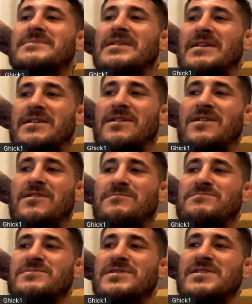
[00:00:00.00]

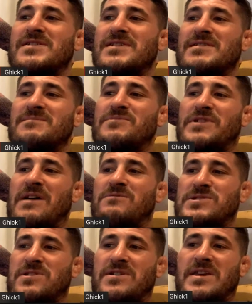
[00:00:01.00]
And but I
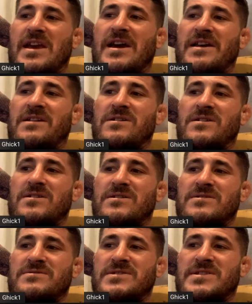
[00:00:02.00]
was lucky. I had
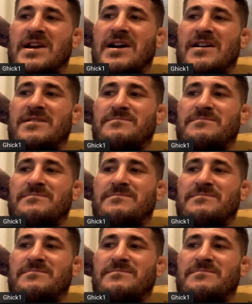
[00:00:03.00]
this guy,